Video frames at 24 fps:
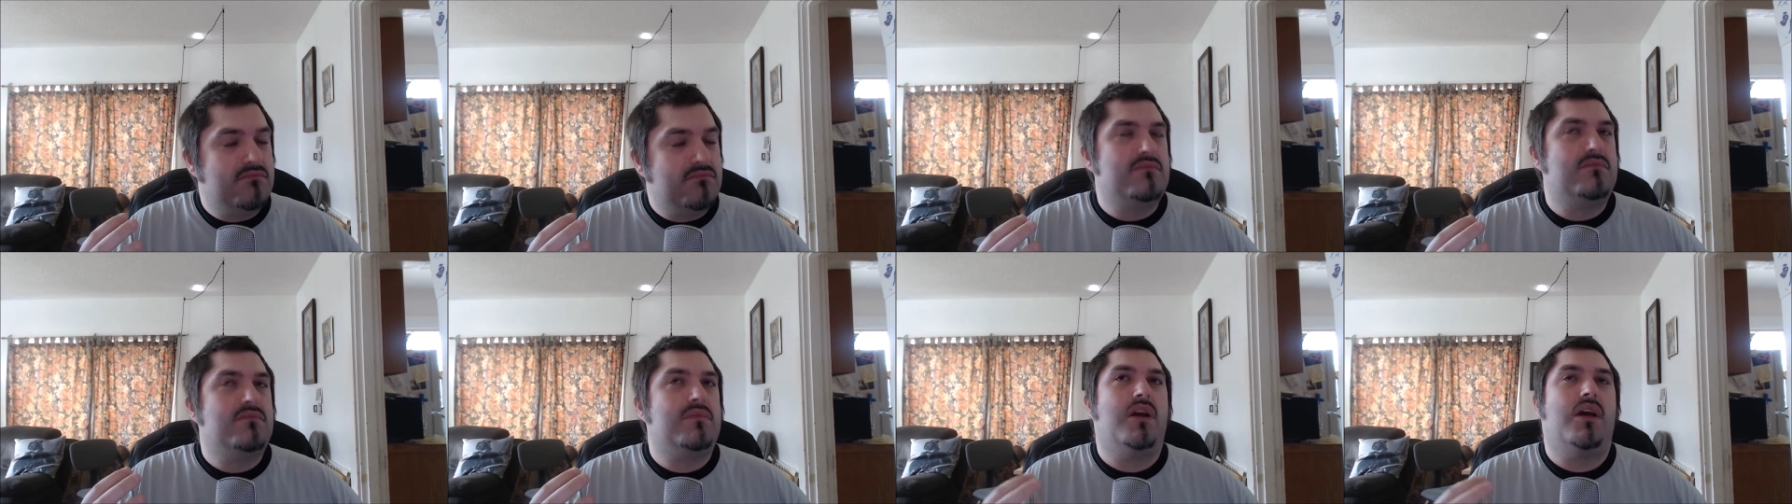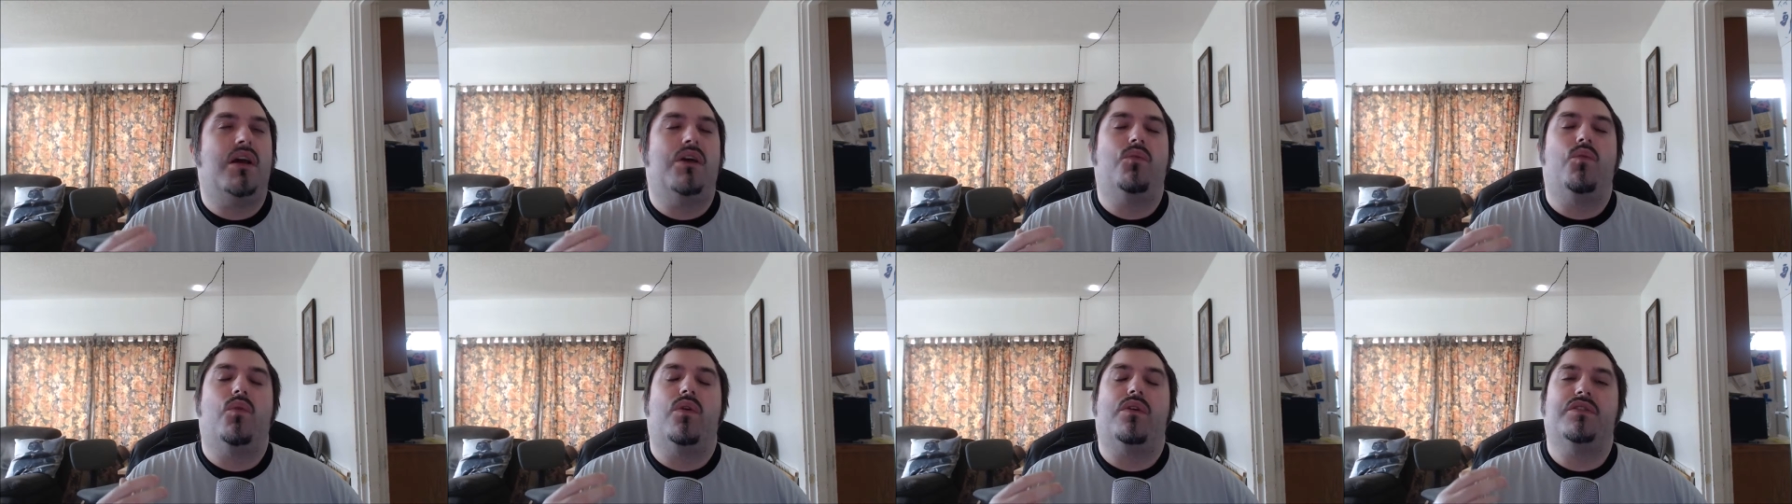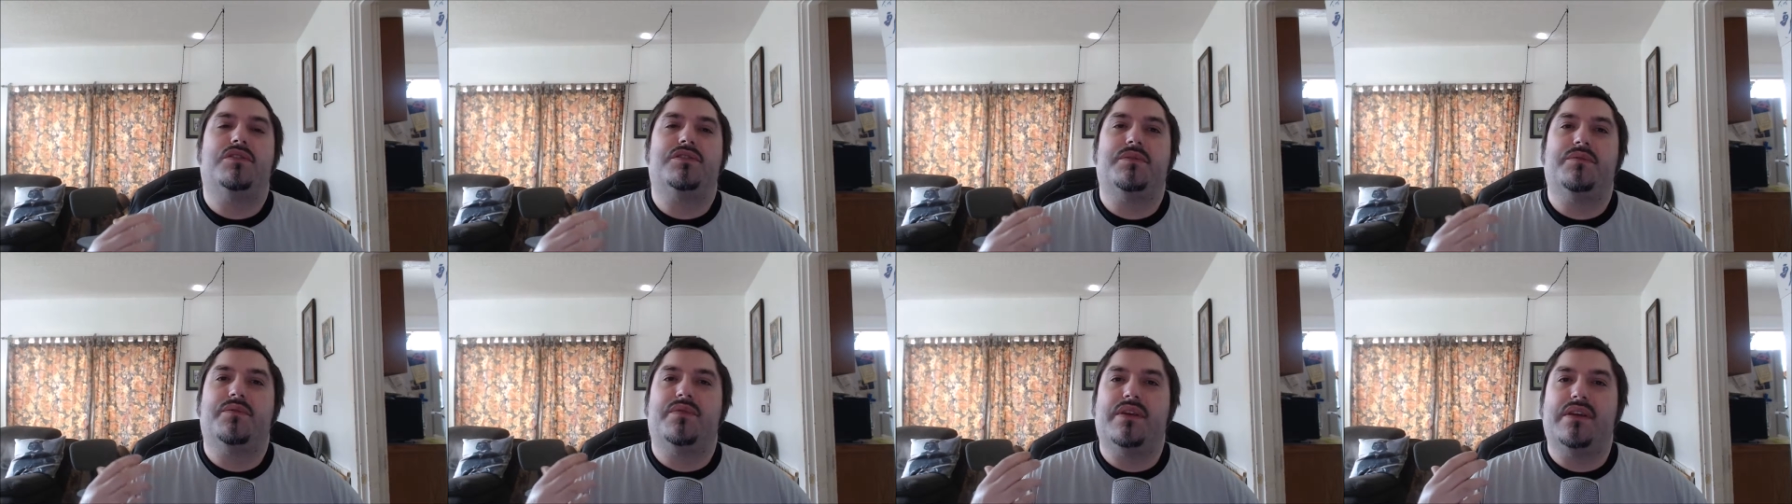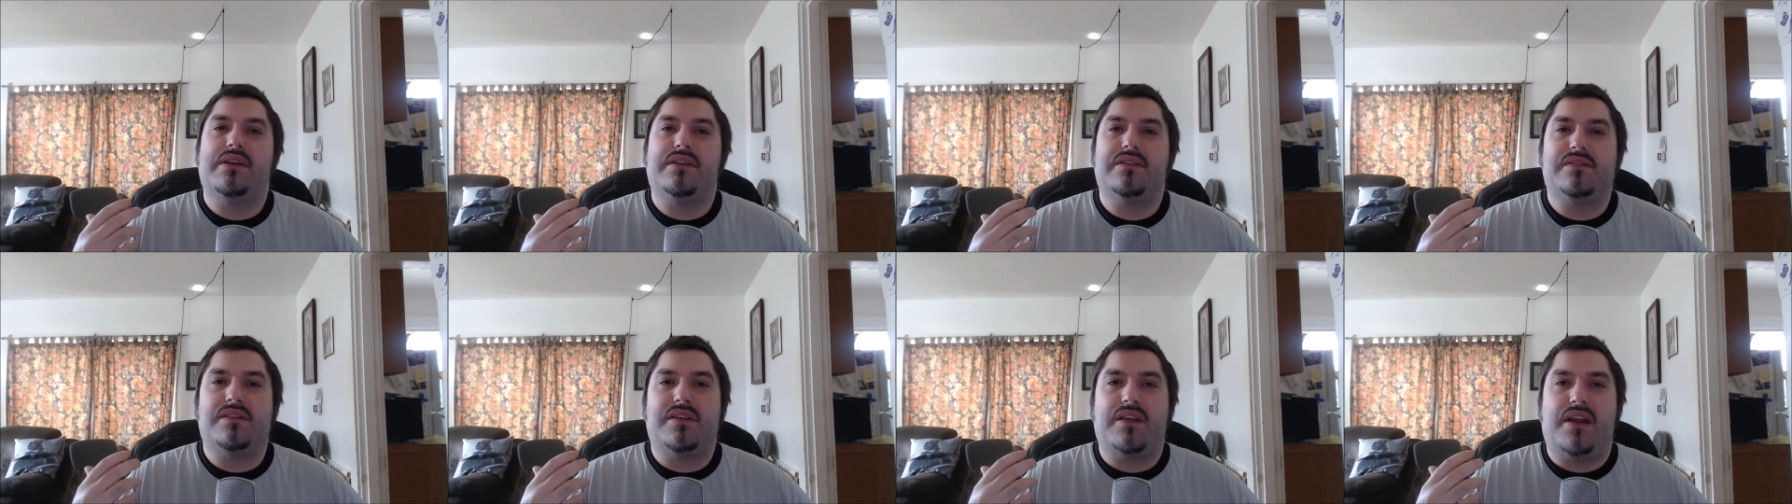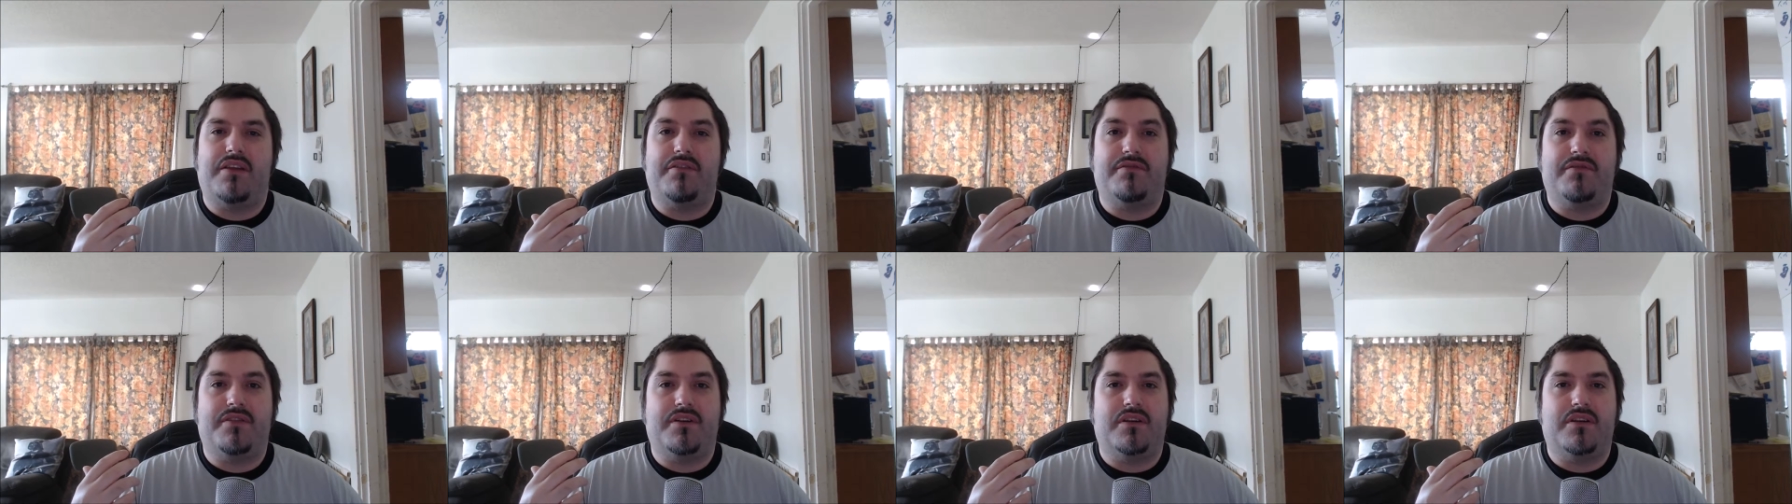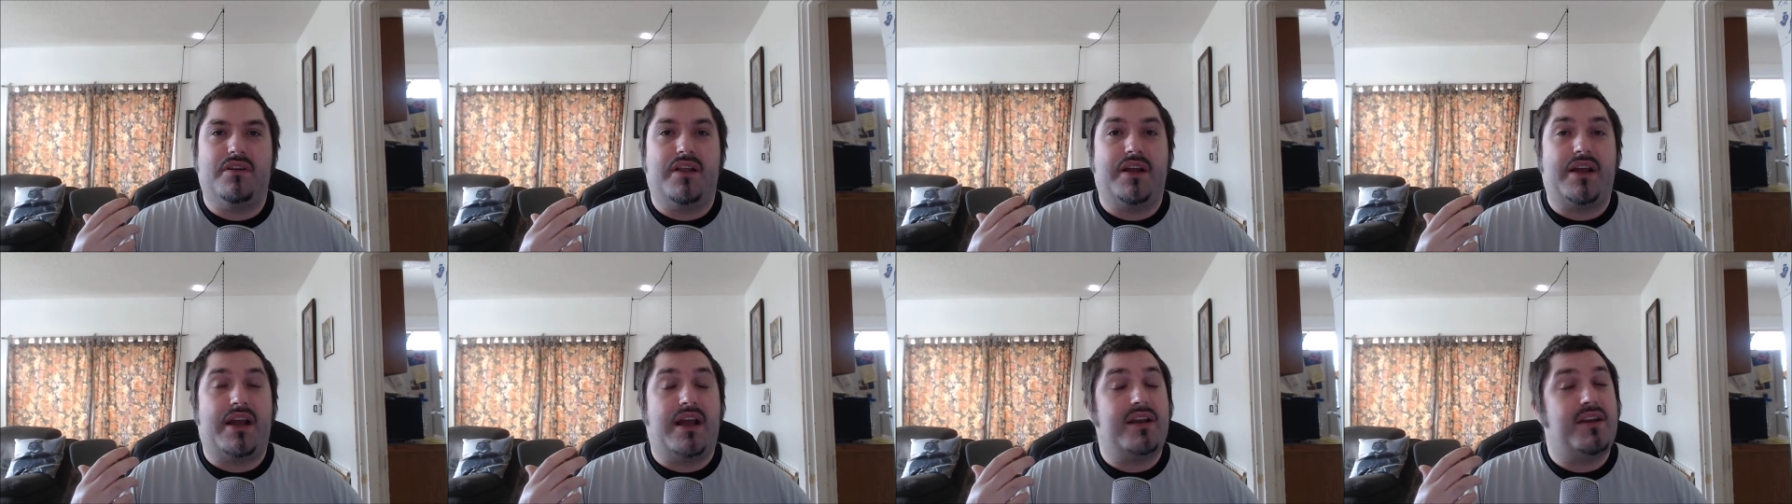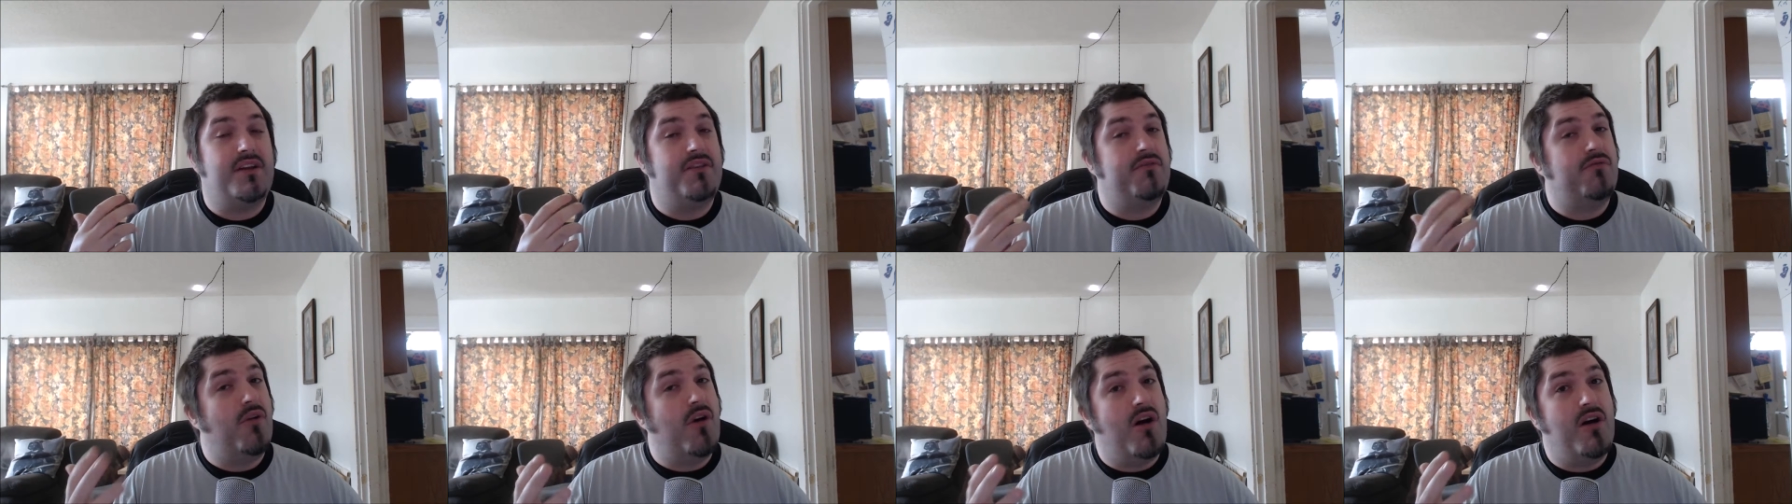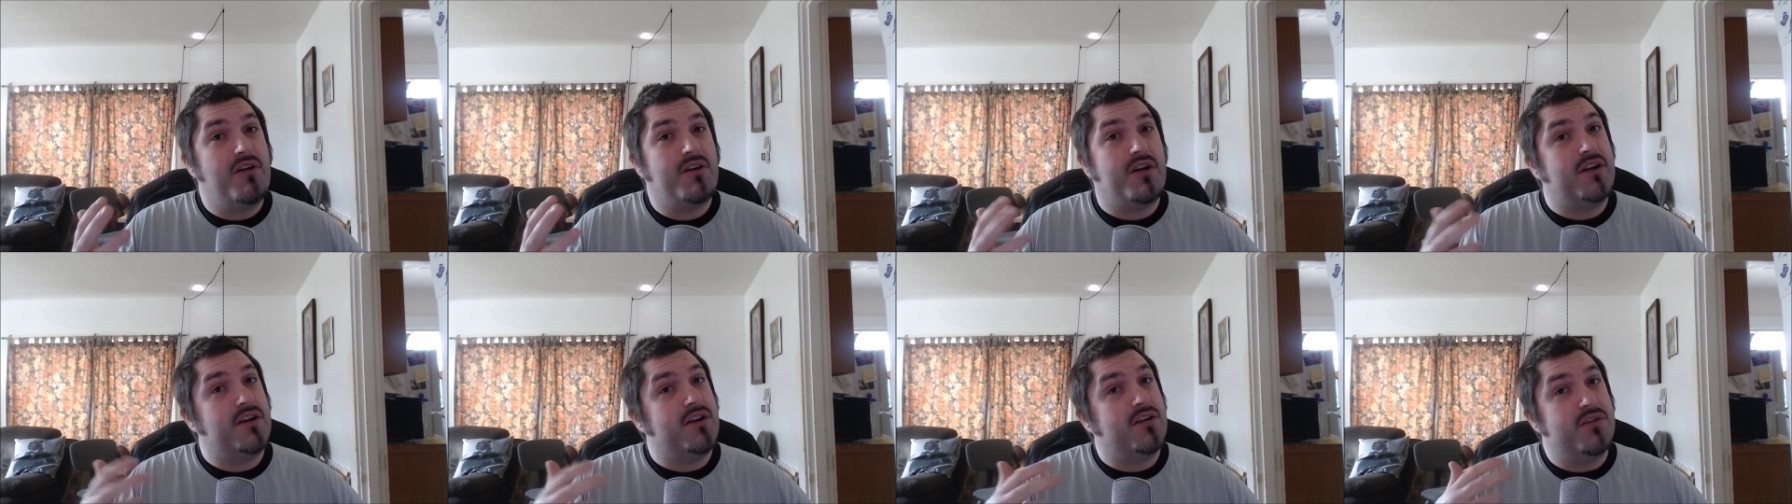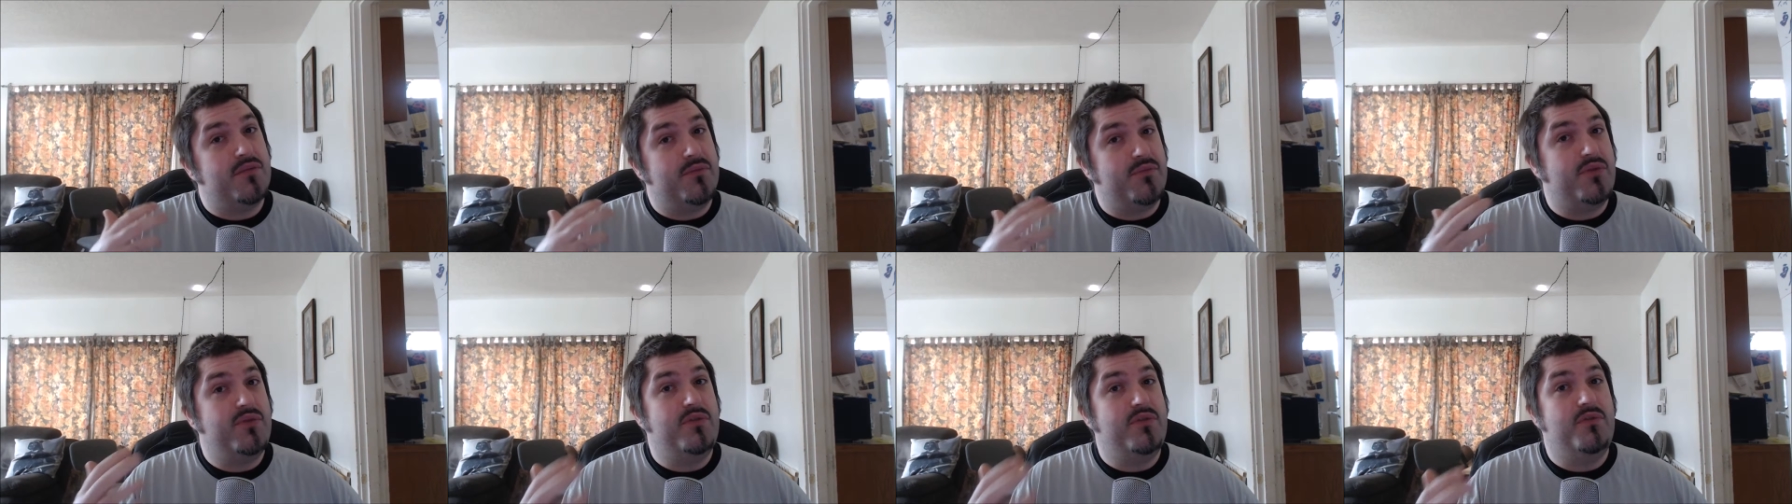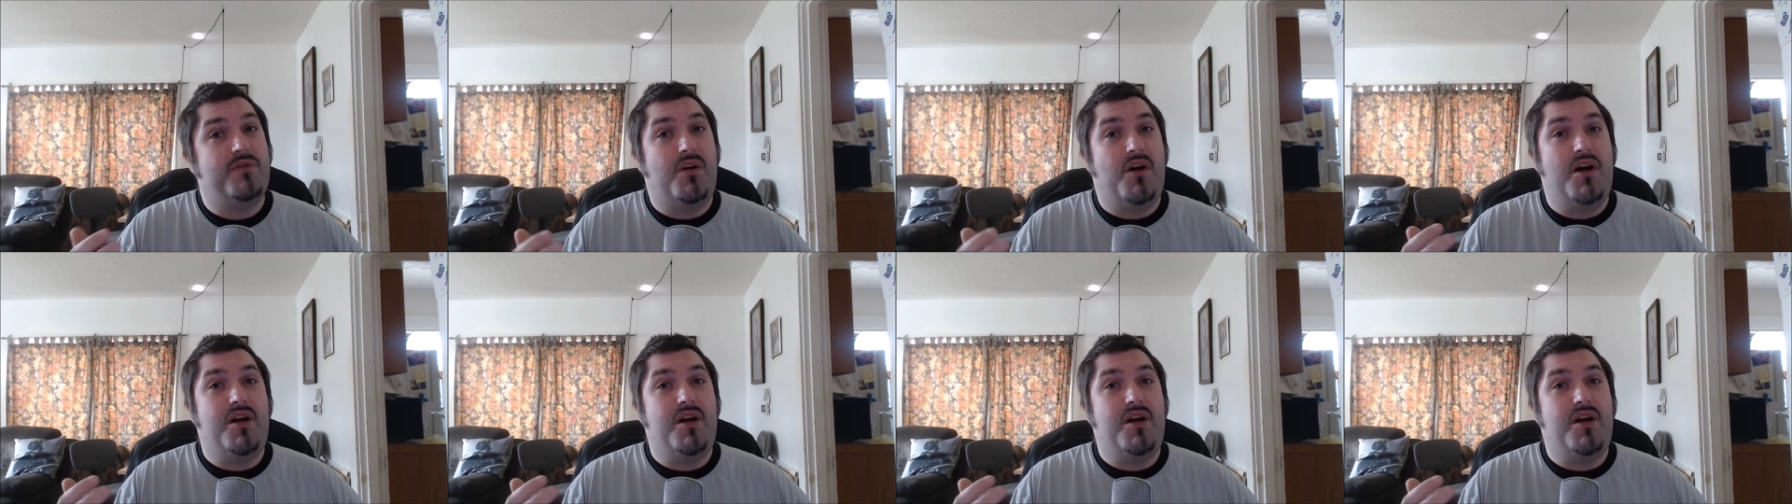And what are some things that I feel like I did wrong and could improve on,